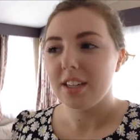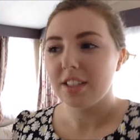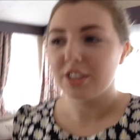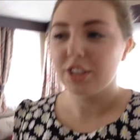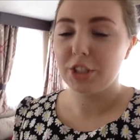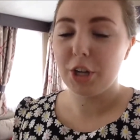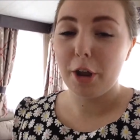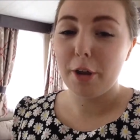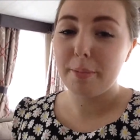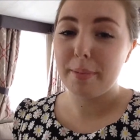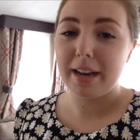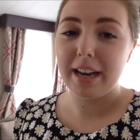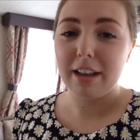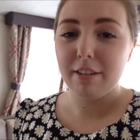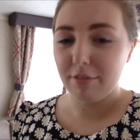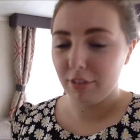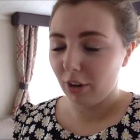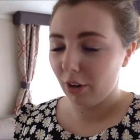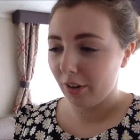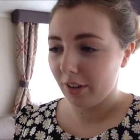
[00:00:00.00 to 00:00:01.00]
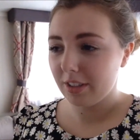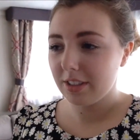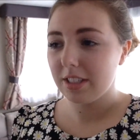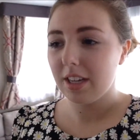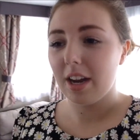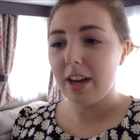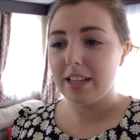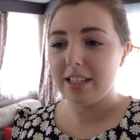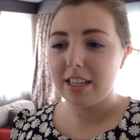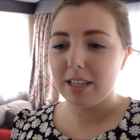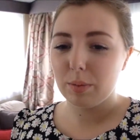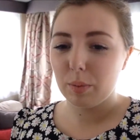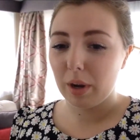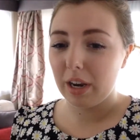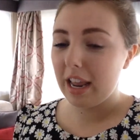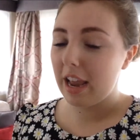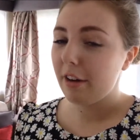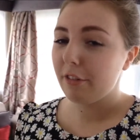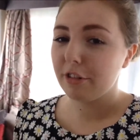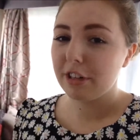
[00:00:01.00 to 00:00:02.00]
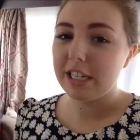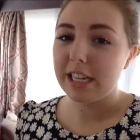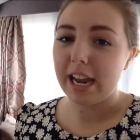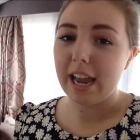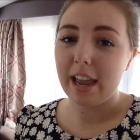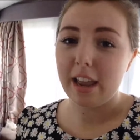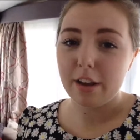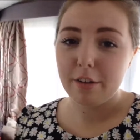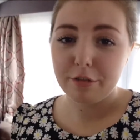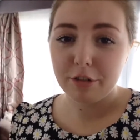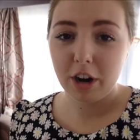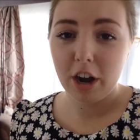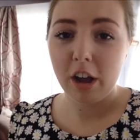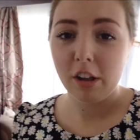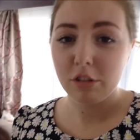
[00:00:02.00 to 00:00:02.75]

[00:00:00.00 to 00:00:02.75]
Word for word: so many vlogs. I did one every day for